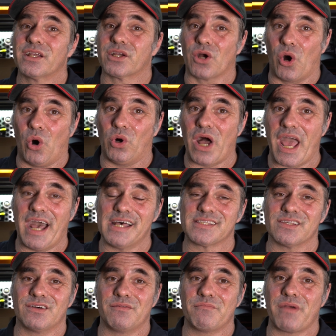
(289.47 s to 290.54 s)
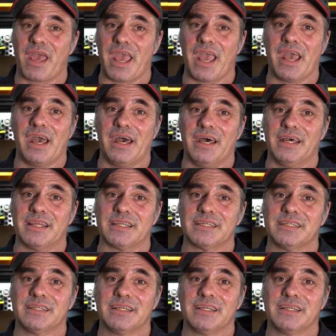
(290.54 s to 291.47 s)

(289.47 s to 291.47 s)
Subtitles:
Cole has them and